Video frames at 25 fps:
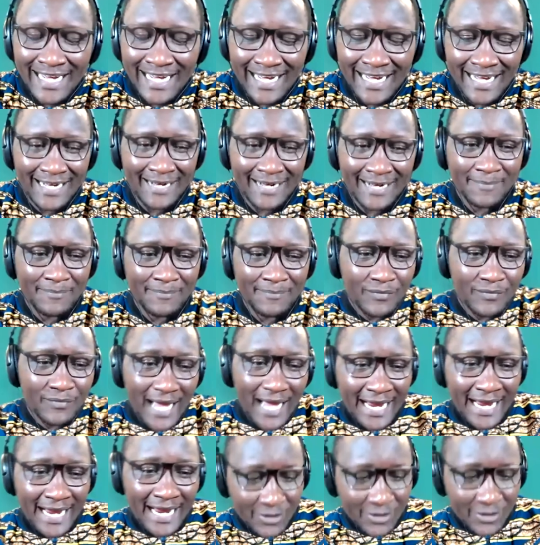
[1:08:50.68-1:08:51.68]

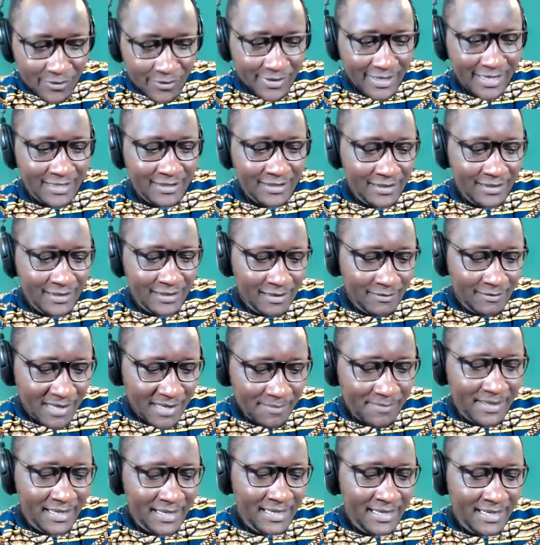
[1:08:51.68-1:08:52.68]
I know that
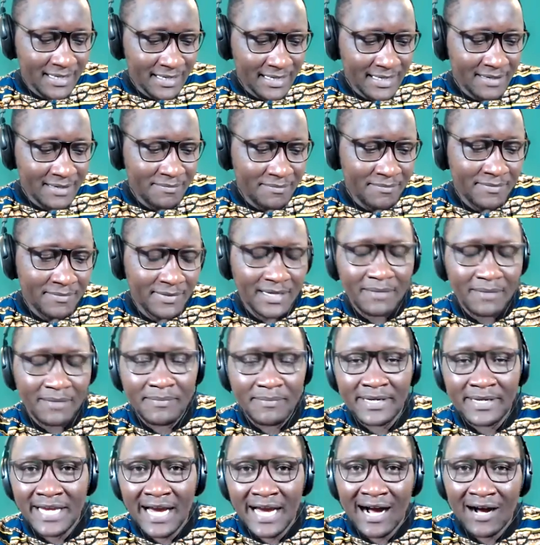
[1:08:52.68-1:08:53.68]
maybe in
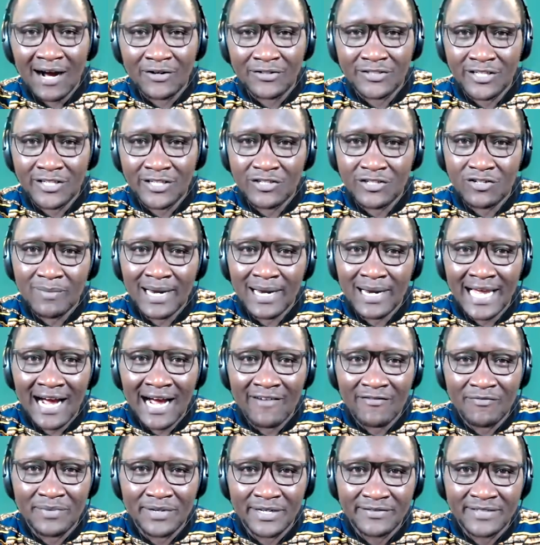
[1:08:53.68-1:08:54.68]
media houses, you normally
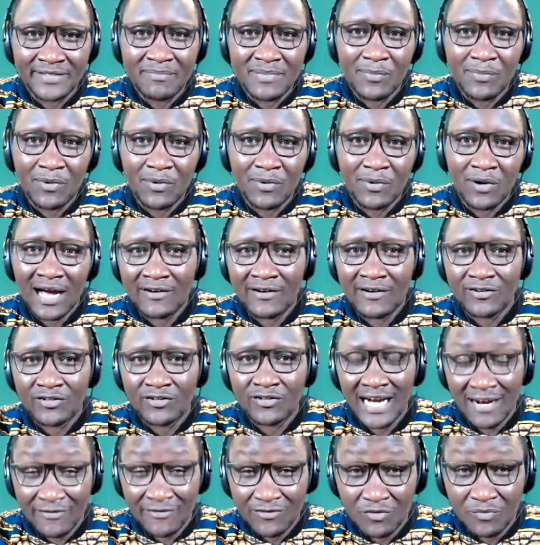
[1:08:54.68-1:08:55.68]
have briefs and people have
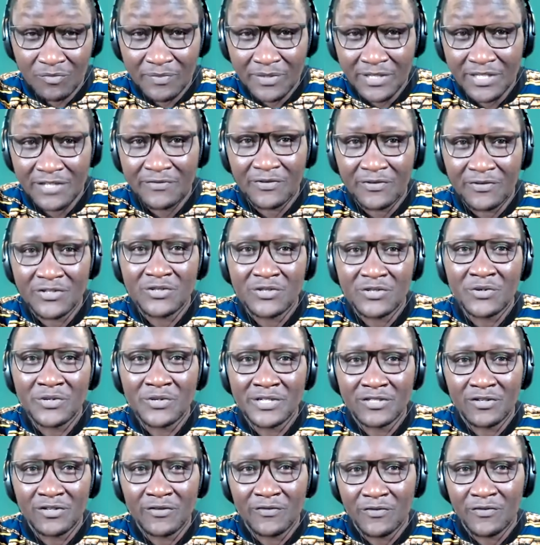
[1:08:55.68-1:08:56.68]
to pitch for
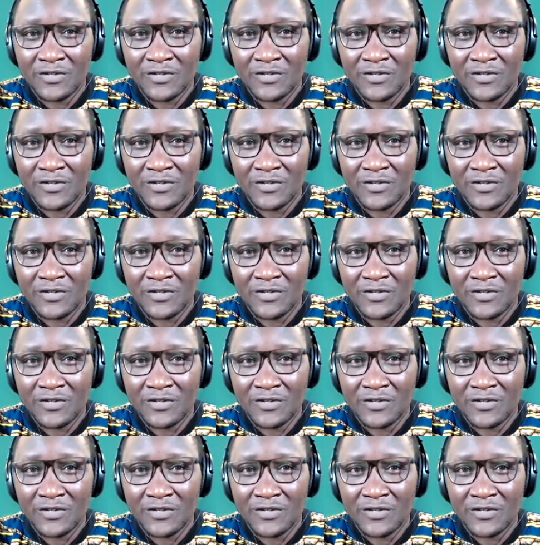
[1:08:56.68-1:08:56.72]
stories.